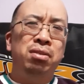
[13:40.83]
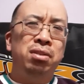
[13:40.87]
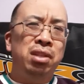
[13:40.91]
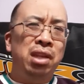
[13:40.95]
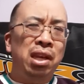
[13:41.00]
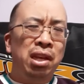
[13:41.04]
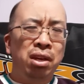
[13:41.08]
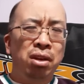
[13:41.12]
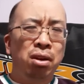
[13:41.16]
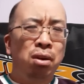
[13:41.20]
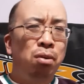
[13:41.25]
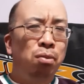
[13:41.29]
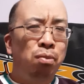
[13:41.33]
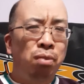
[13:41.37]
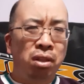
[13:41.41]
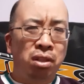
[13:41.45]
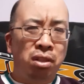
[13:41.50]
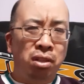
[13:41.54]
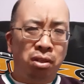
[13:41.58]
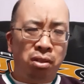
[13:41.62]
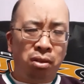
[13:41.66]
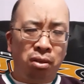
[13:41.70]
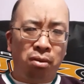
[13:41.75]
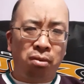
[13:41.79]
They know what to
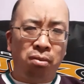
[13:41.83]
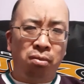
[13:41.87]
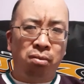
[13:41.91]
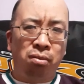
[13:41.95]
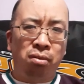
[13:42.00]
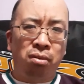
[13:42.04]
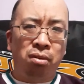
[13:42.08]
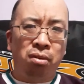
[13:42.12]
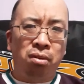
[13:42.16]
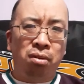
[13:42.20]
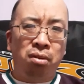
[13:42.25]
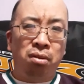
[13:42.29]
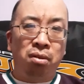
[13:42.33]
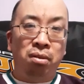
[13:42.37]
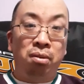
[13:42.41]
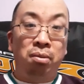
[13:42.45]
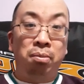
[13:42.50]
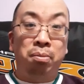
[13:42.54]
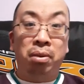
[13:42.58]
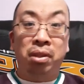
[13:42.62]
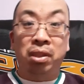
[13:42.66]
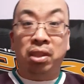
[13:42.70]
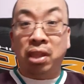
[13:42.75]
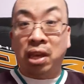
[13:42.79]
do.
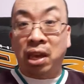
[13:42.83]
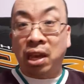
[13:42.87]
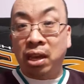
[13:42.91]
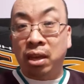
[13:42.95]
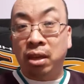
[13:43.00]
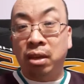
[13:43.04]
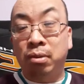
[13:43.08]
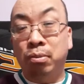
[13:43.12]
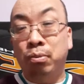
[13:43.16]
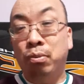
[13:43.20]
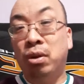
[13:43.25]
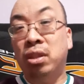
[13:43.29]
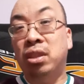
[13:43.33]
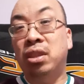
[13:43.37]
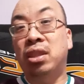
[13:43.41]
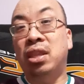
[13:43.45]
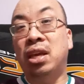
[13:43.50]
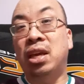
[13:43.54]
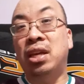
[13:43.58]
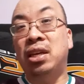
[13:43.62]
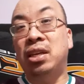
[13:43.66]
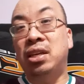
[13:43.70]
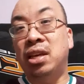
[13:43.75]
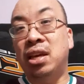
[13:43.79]
But they, what
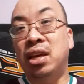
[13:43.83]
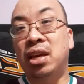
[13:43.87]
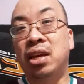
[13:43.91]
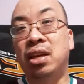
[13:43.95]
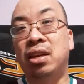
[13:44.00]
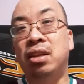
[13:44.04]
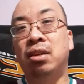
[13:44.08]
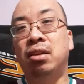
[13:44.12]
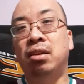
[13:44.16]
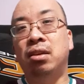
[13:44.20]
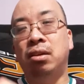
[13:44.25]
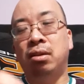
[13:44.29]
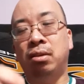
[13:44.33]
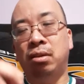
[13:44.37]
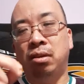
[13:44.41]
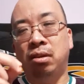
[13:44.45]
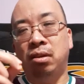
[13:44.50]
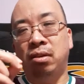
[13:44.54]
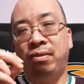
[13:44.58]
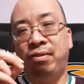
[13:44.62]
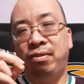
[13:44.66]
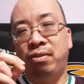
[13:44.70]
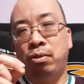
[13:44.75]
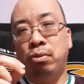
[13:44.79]
they did a
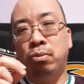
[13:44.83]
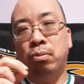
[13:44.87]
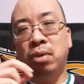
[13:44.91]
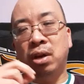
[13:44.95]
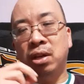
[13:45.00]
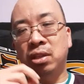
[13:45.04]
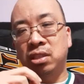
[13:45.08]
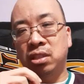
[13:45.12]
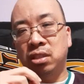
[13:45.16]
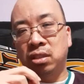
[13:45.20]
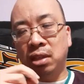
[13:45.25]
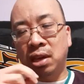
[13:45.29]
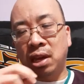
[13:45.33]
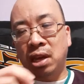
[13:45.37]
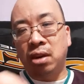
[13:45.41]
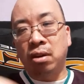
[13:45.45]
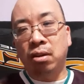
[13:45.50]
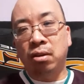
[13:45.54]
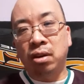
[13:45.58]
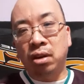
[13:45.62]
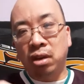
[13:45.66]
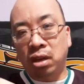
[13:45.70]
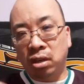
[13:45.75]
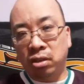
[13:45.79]
few months
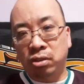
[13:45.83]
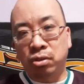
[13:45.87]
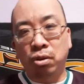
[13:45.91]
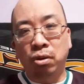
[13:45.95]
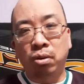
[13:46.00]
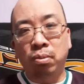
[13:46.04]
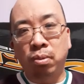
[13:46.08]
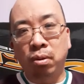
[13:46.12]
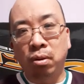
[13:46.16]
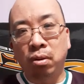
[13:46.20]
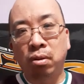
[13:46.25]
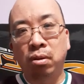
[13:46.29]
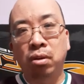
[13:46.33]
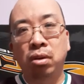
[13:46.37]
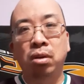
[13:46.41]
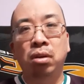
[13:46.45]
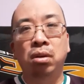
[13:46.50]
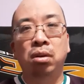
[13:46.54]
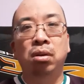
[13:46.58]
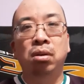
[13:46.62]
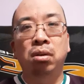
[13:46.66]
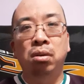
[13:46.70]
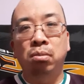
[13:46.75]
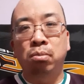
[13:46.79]
later in October
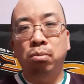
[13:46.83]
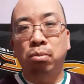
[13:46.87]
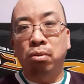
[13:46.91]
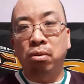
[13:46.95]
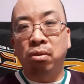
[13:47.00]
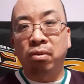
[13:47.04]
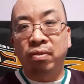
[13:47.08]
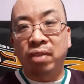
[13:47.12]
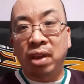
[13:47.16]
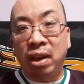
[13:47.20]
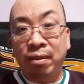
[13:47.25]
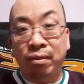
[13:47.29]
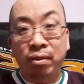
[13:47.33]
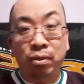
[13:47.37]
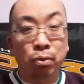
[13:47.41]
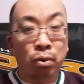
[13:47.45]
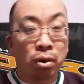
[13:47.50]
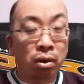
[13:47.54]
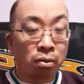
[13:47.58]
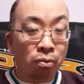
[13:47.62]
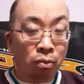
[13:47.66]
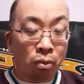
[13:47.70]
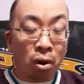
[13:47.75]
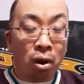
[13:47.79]
proved
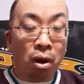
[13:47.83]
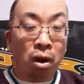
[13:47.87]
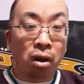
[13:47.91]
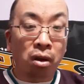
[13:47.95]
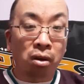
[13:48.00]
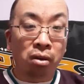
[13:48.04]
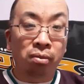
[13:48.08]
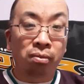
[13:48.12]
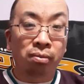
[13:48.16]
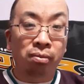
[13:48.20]
everyone wrong.